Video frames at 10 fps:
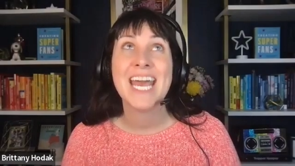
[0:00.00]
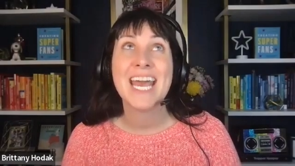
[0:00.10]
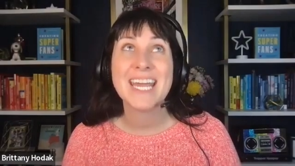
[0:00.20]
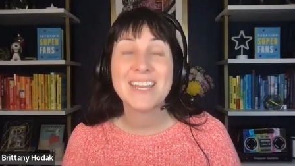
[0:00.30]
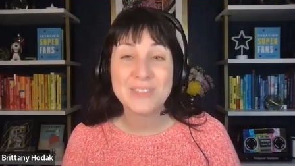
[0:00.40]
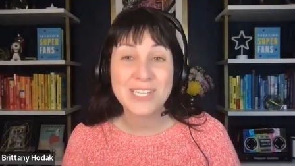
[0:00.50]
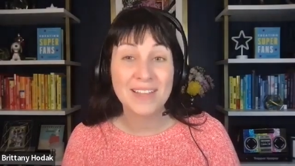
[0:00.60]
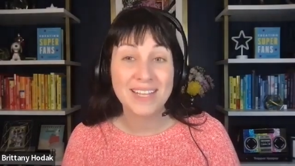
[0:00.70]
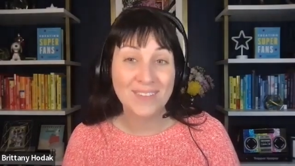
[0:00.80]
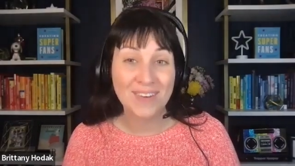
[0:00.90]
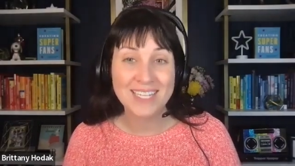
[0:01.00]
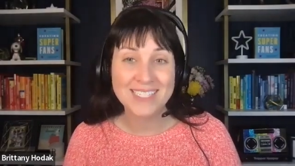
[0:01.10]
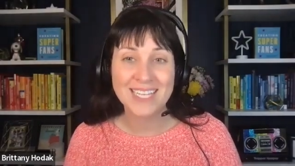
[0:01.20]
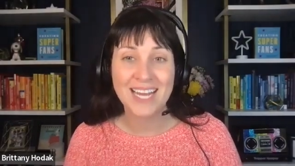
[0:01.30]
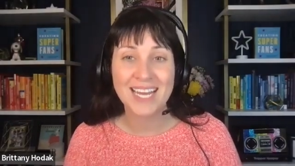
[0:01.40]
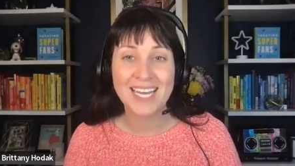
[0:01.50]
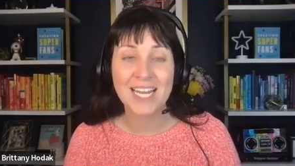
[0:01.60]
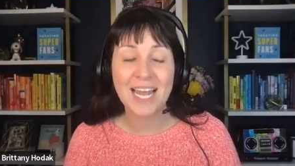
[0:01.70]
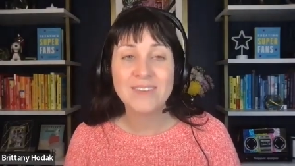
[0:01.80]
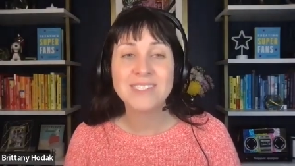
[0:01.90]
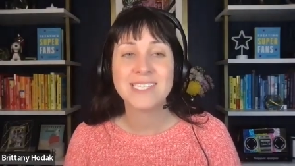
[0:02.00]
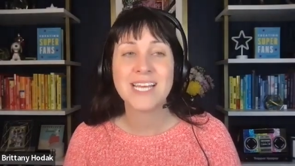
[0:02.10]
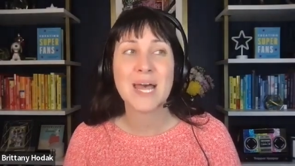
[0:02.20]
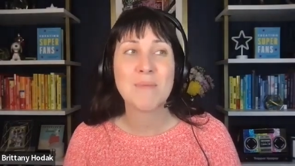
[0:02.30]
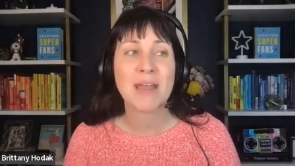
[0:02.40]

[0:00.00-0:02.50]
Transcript: hey, don't tell anyone, it's not announced yet,